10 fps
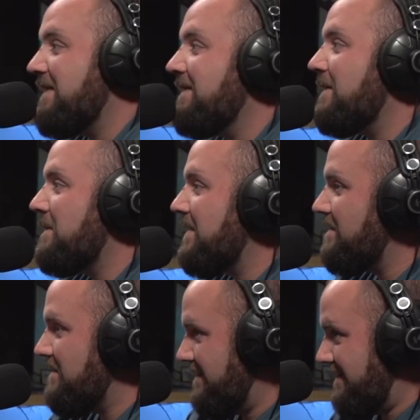when can we
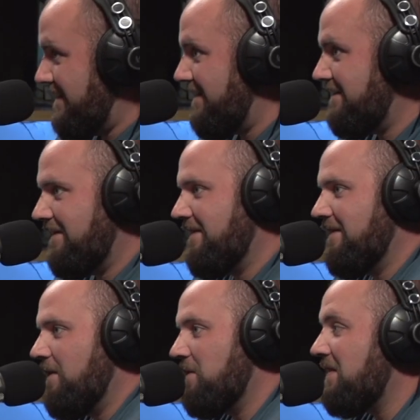go hunt that?
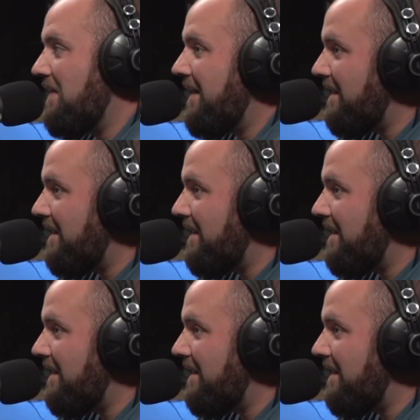I want to hunt